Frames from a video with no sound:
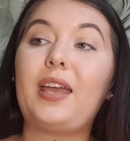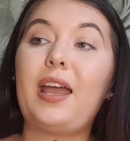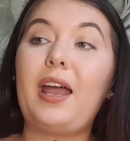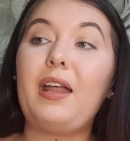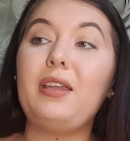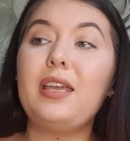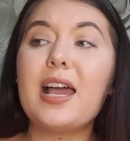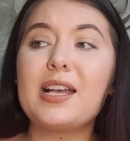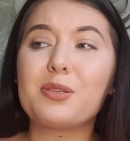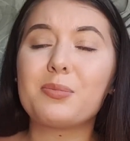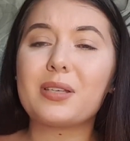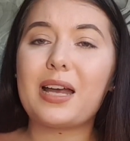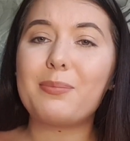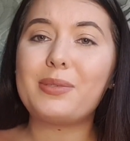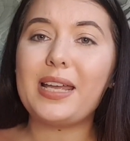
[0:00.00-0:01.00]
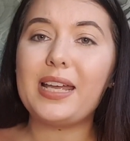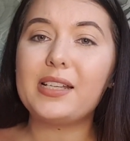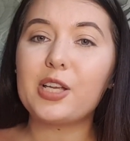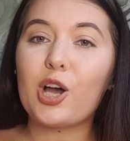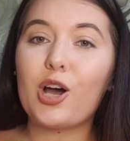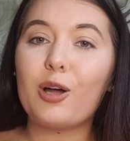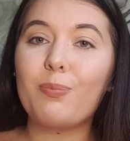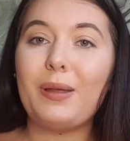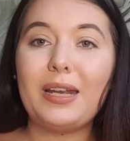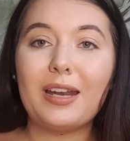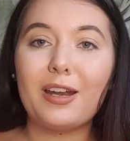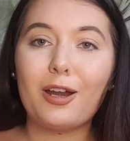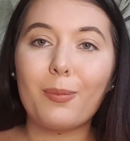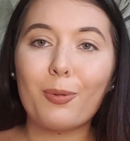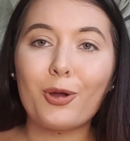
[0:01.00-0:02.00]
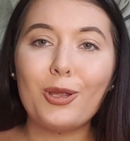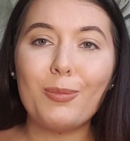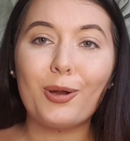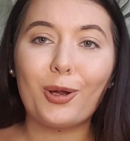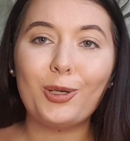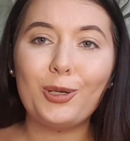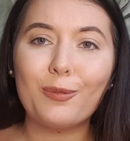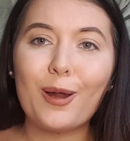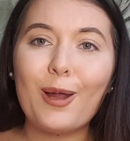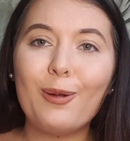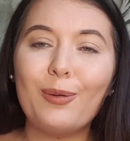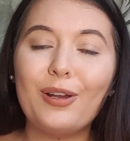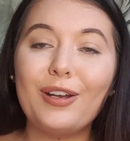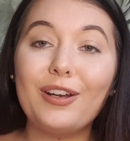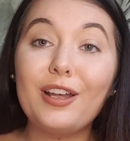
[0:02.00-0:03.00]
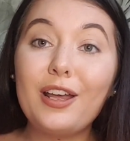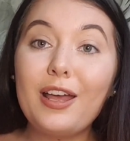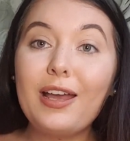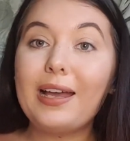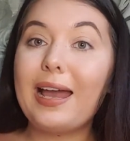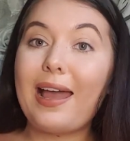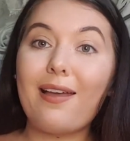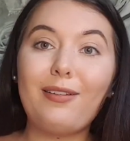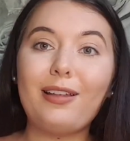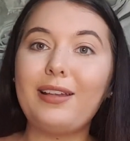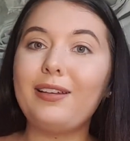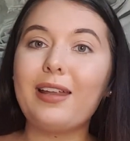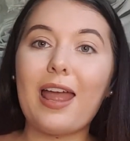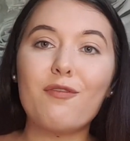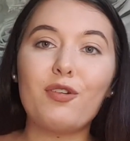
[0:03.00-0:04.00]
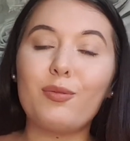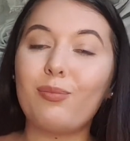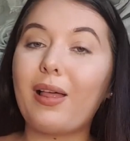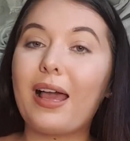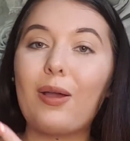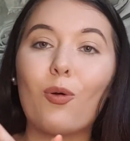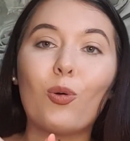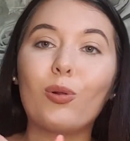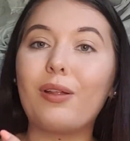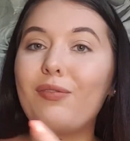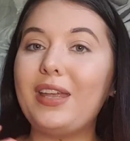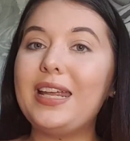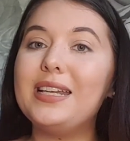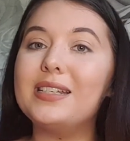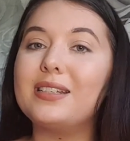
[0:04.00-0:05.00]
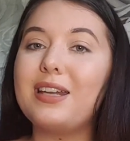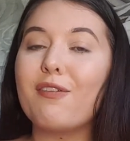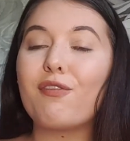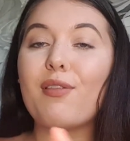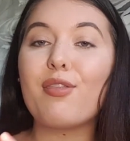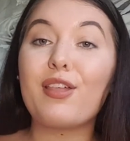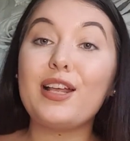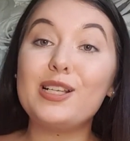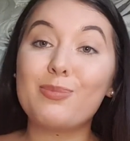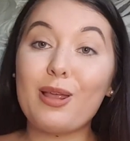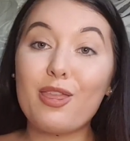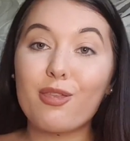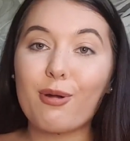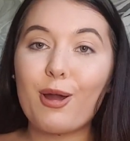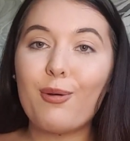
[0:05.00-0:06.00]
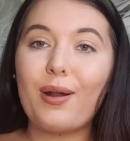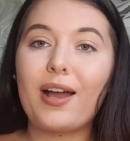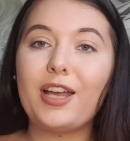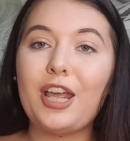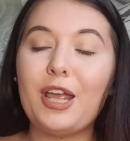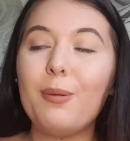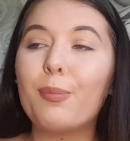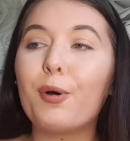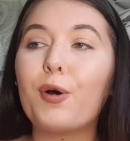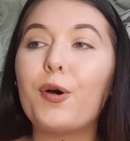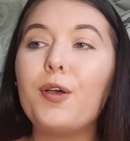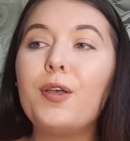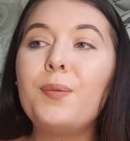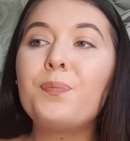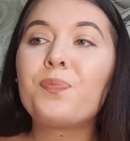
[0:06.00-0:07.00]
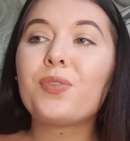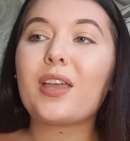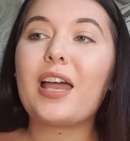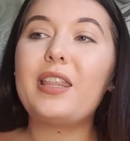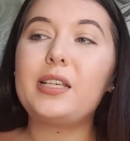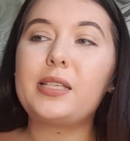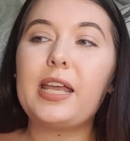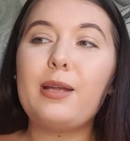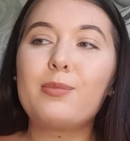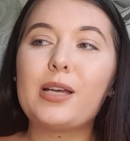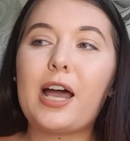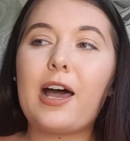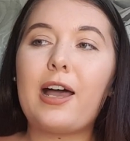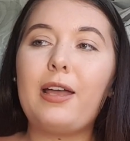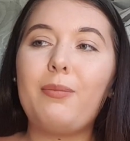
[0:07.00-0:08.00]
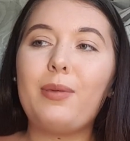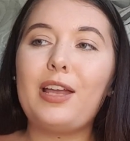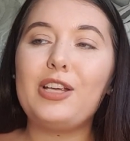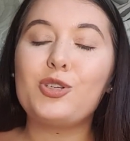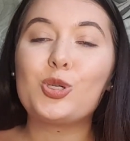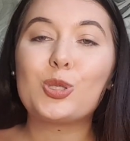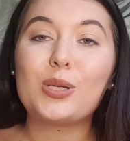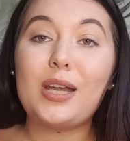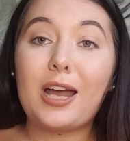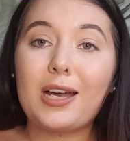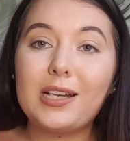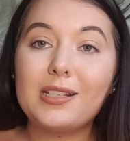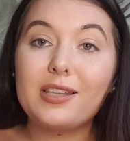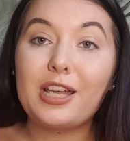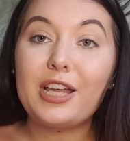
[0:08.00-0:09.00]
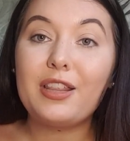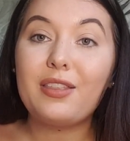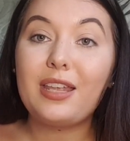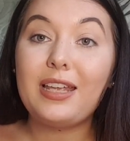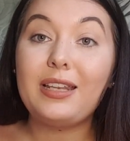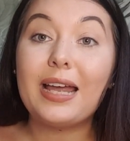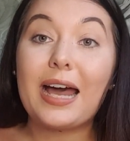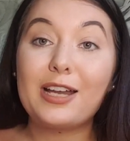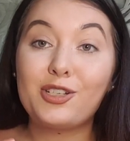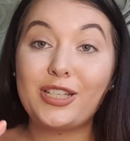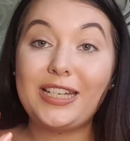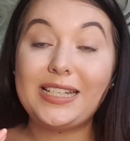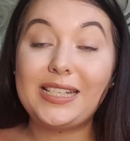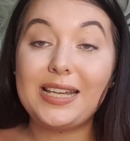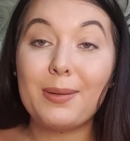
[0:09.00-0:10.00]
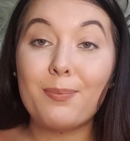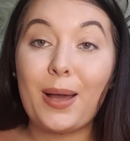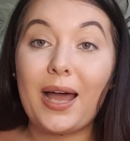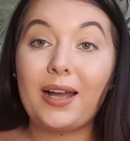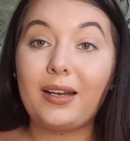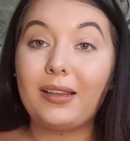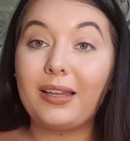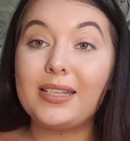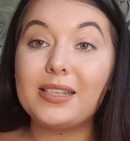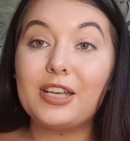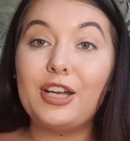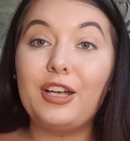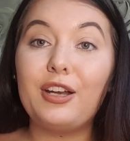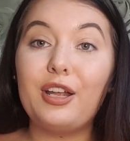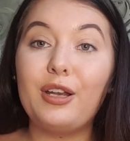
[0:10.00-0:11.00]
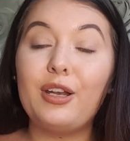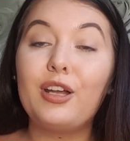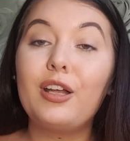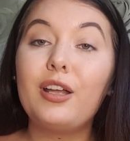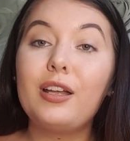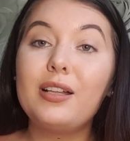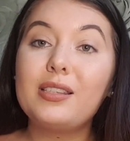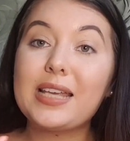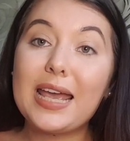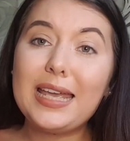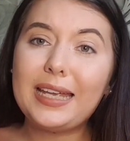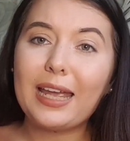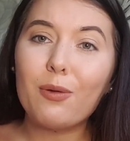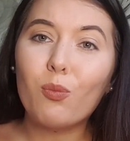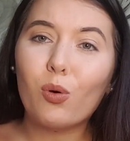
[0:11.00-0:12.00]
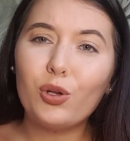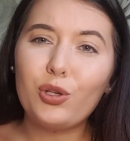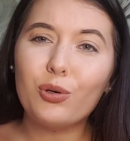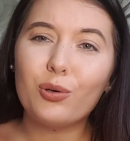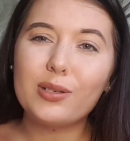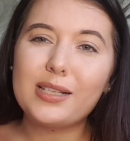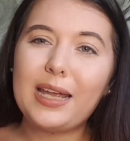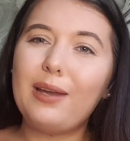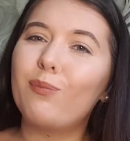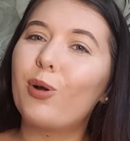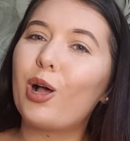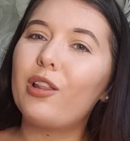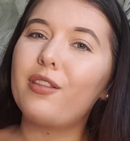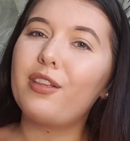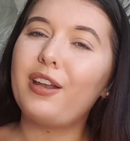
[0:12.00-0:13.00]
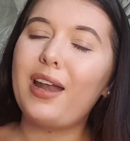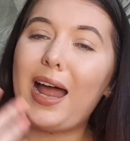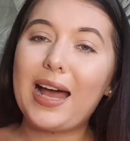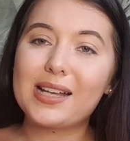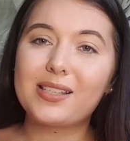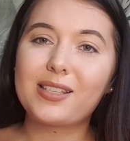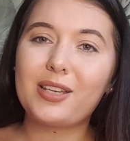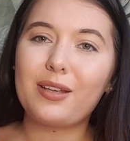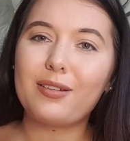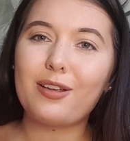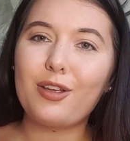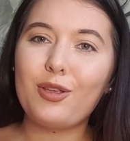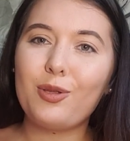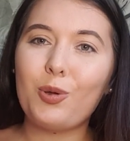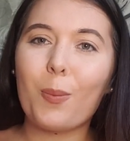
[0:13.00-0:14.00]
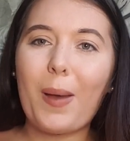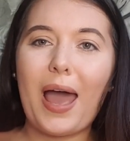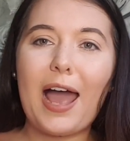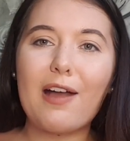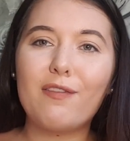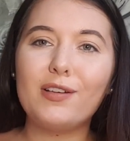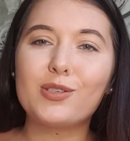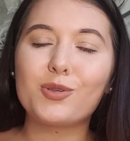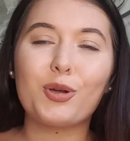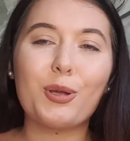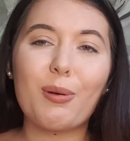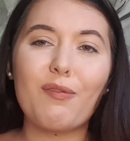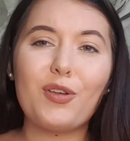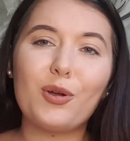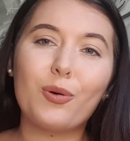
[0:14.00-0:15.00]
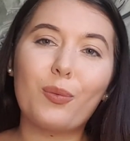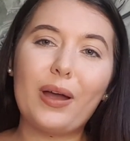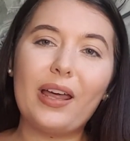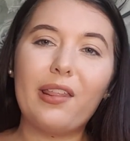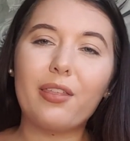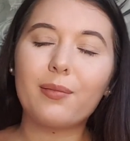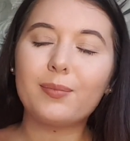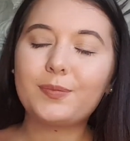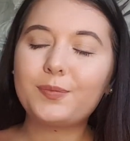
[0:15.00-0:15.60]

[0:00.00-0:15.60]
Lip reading: And yeah, sometimes it is hard being in an appointment on your own and all of these different things being thrown at you, but at the same time, it's just nice that they actually sit back, listen, and take in what you're saying rather than ask your parents or whoever you're with.